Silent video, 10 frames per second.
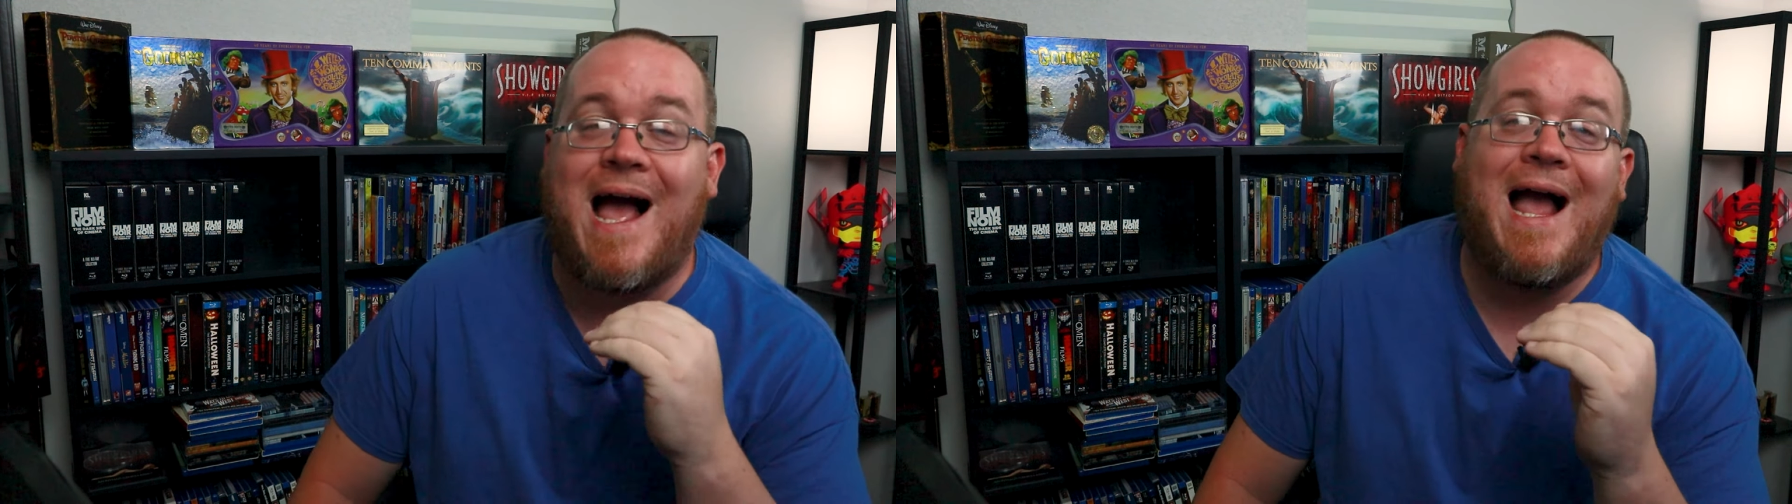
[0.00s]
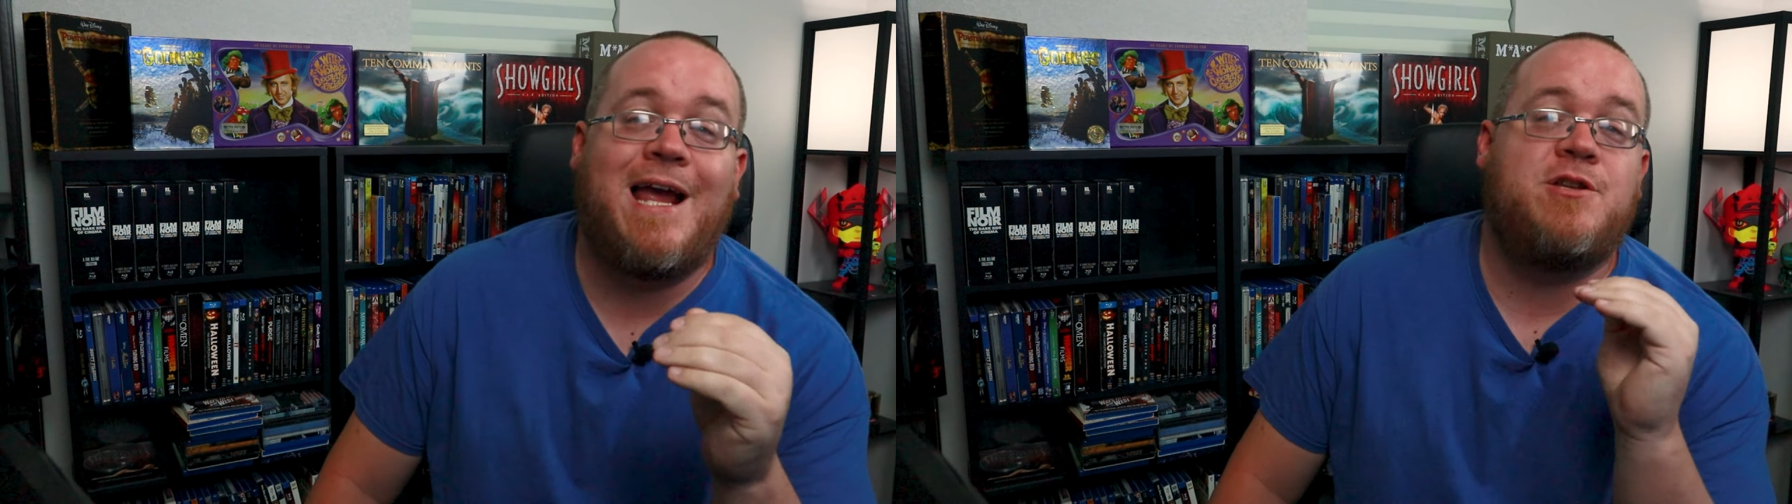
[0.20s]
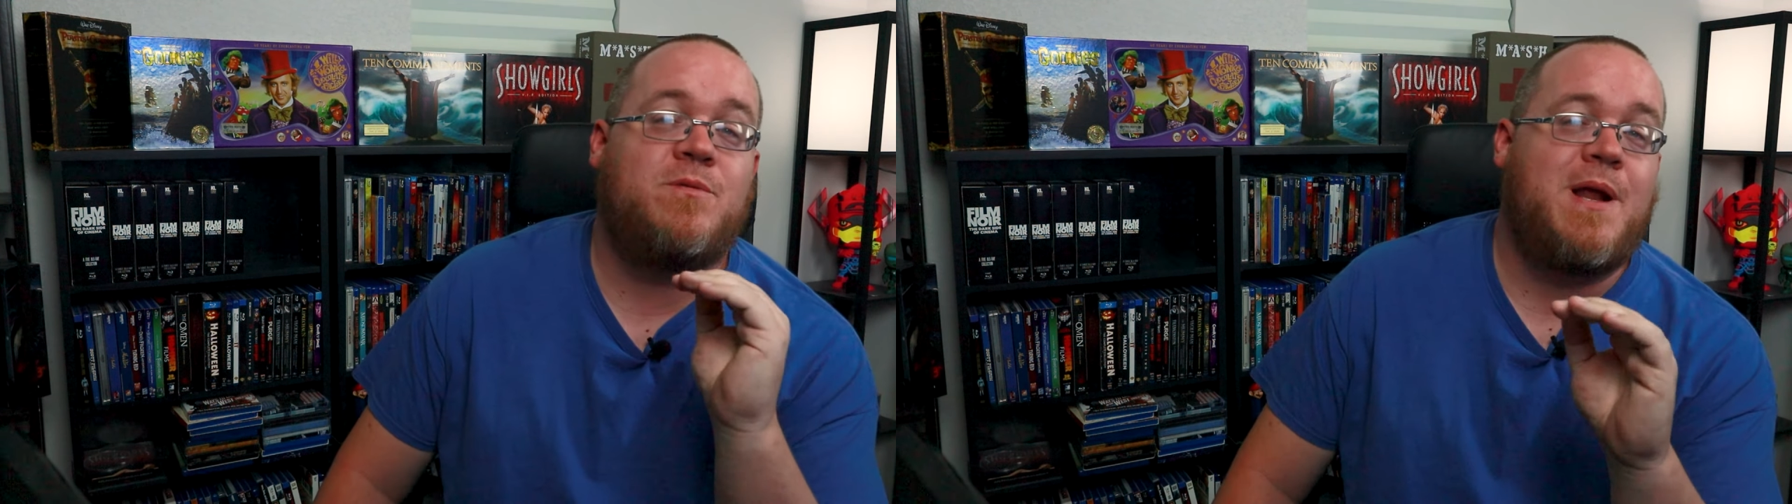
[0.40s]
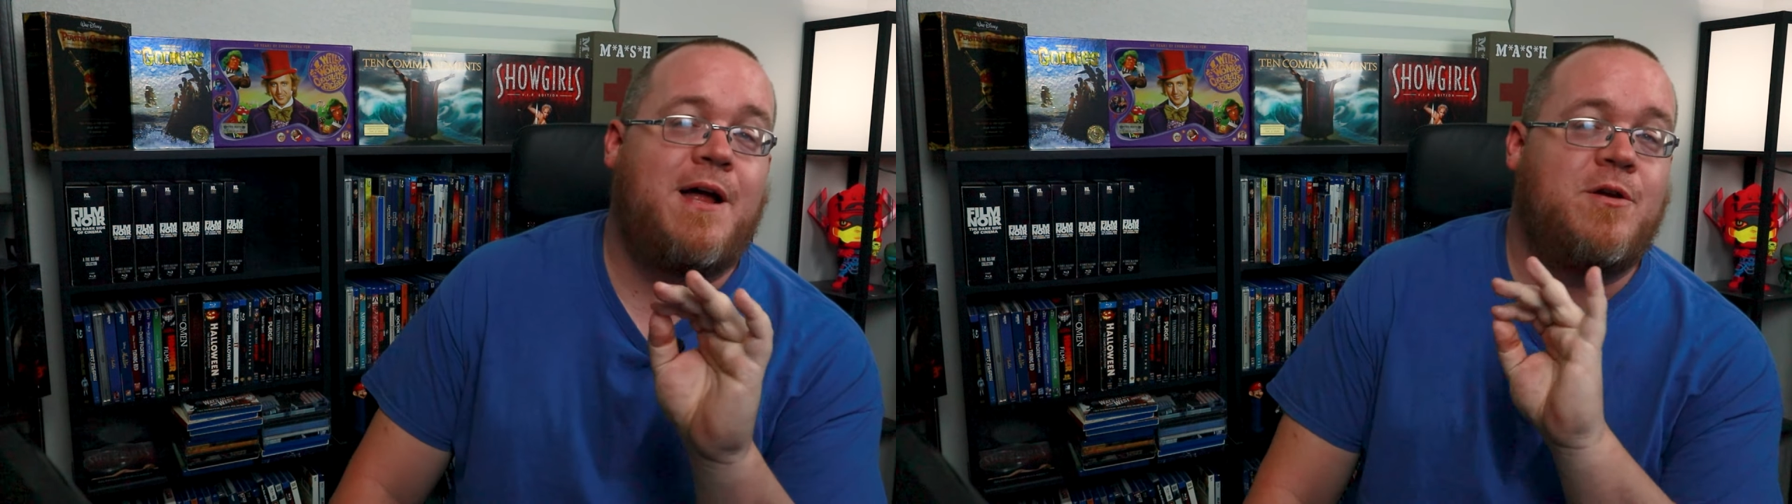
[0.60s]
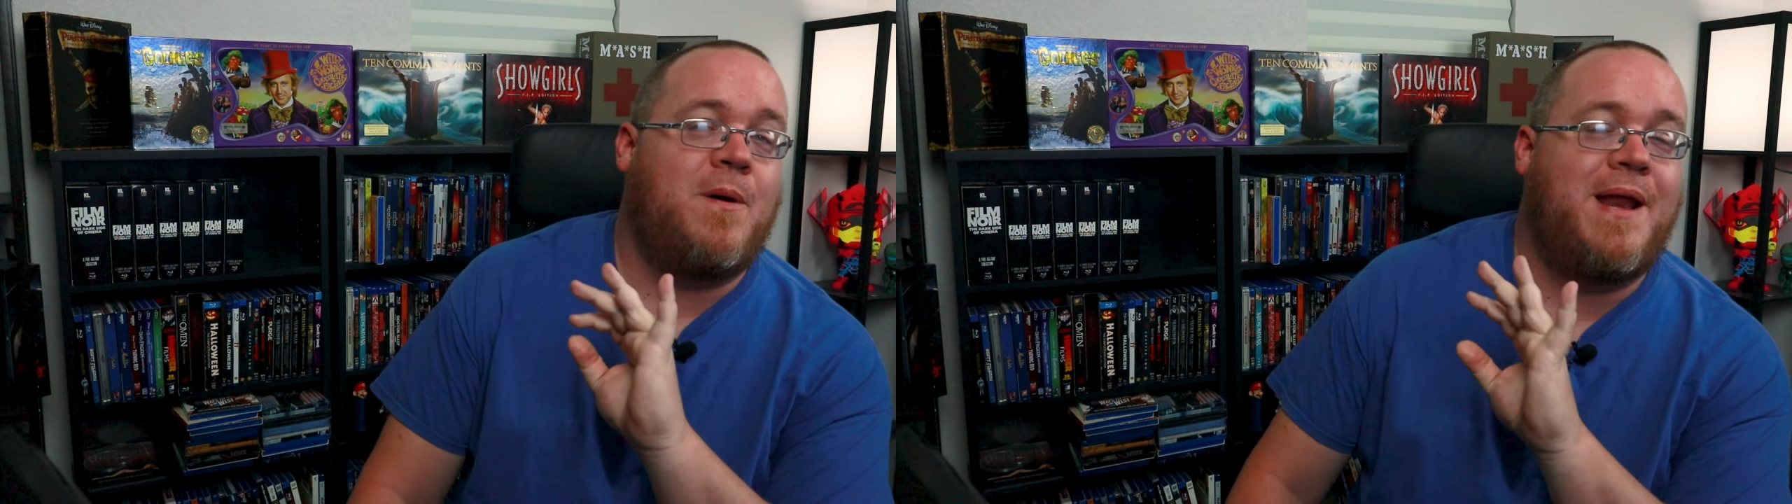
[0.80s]
I do
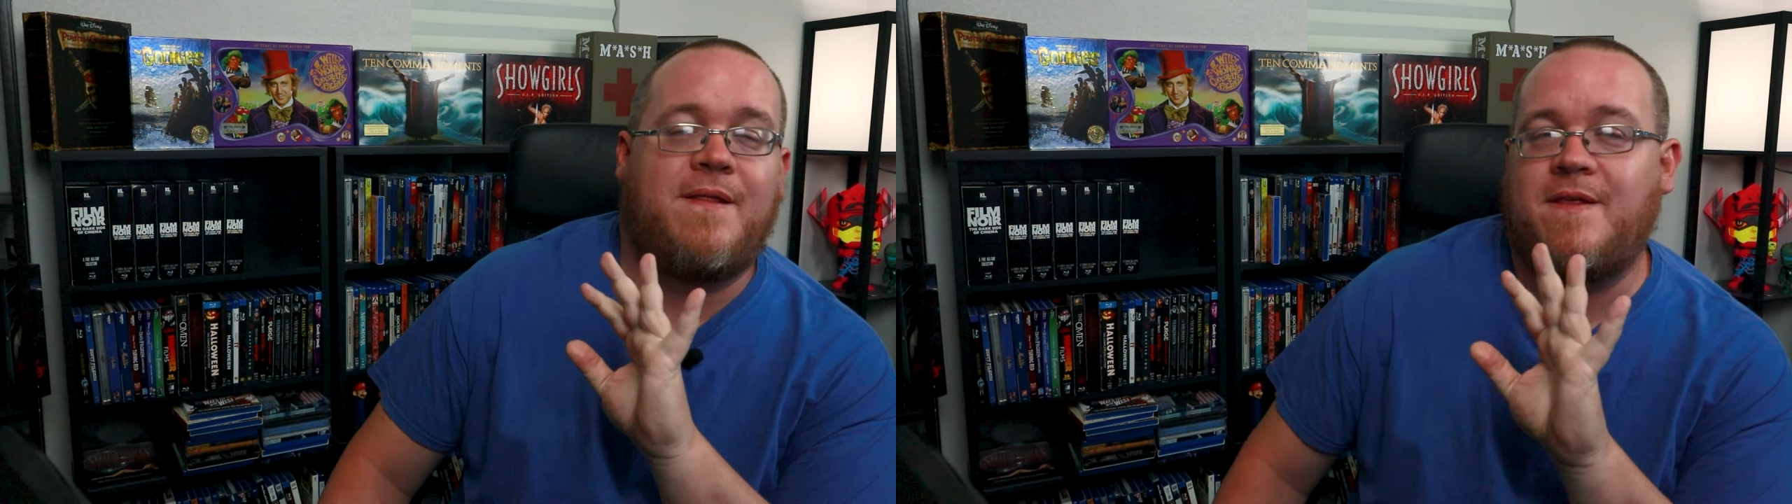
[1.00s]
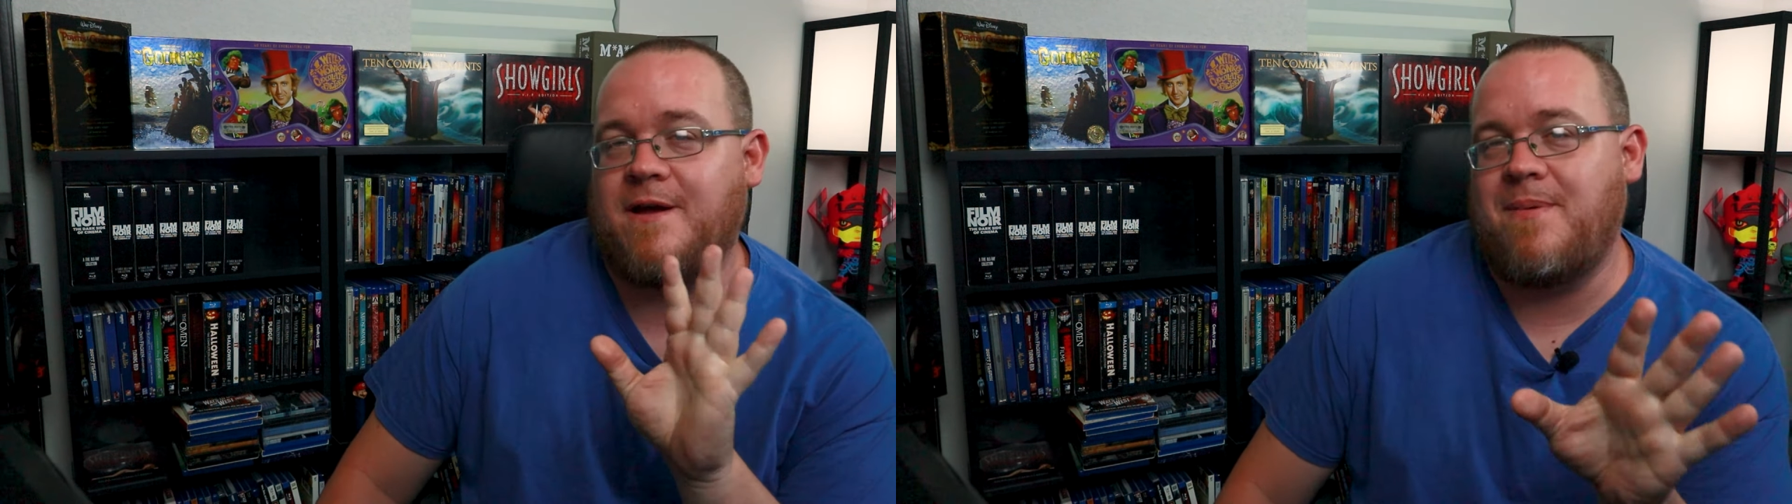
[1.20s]
not know anything